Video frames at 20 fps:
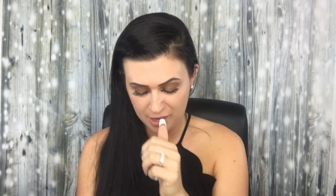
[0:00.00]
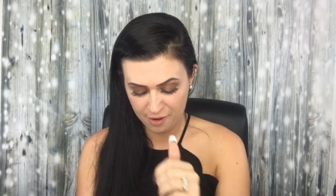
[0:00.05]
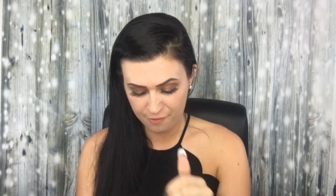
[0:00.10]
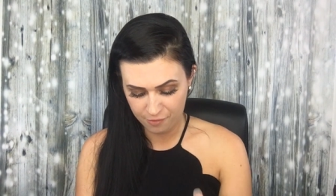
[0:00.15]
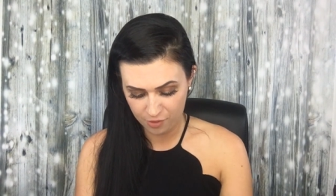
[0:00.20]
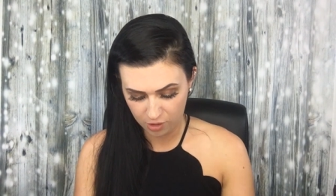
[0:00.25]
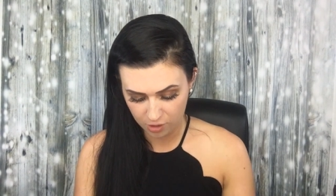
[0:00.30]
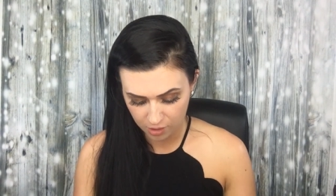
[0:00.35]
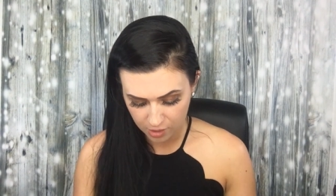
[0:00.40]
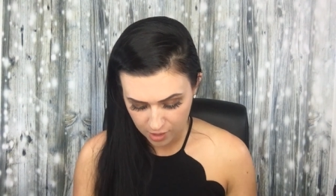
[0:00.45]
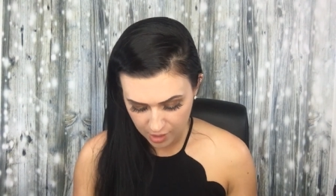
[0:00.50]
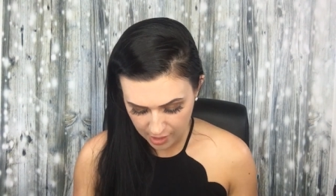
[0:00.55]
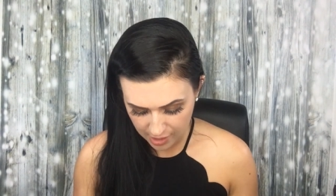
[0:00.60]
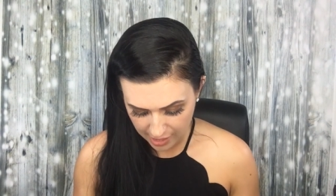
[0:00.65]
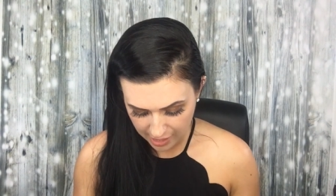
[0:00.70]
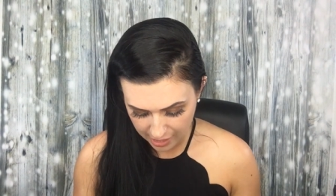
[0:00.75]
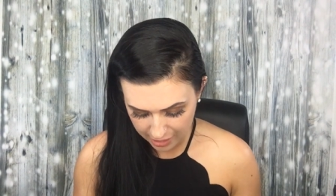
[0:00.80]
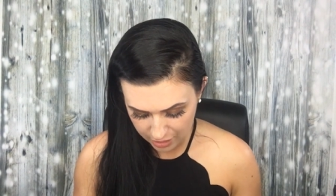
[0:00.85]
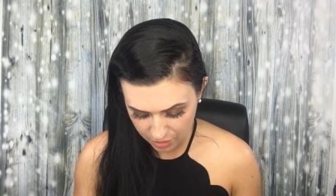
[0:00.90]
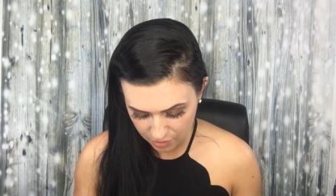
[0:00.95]
ever.
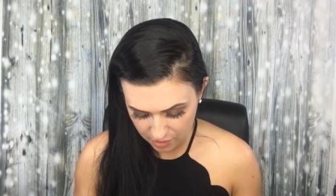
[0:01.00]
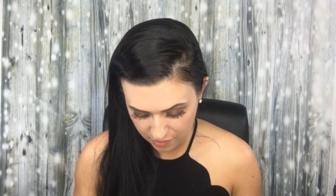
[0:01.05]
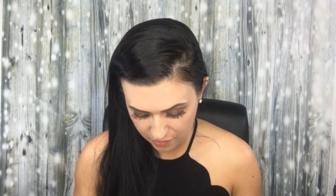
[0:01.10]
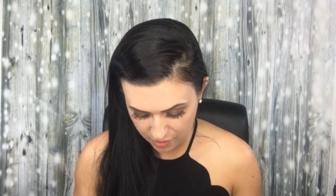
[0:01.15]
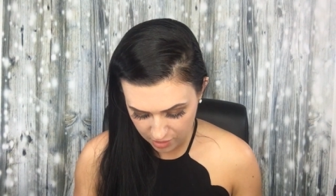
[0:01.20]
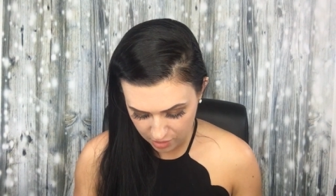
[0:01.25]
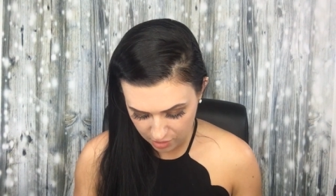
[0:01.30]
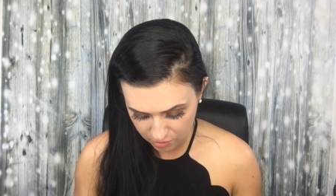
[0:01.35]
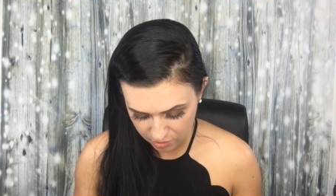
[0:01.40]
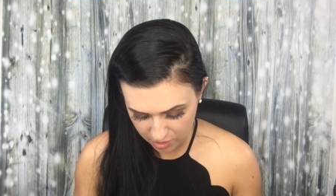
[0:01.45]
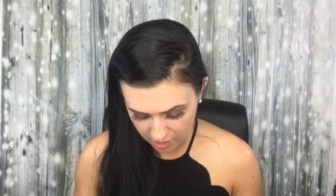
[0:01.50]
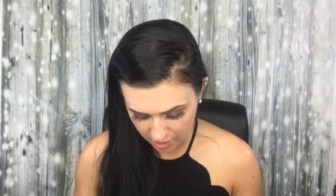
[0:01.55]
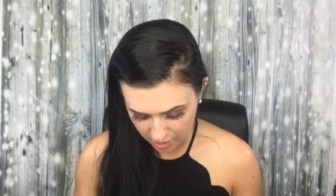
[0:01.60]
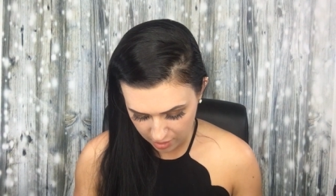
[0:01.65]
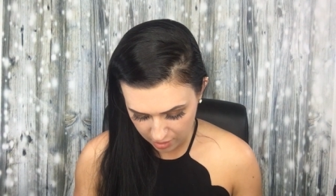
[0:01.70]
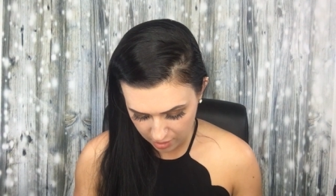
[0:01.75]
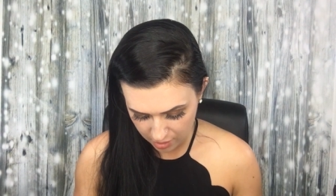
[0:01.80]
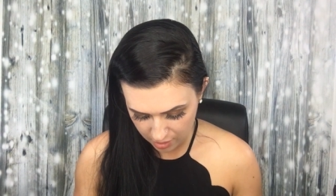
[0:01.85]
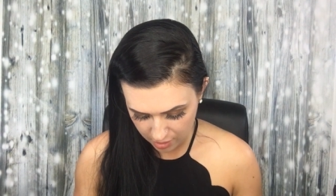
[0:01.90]
How do you even use it?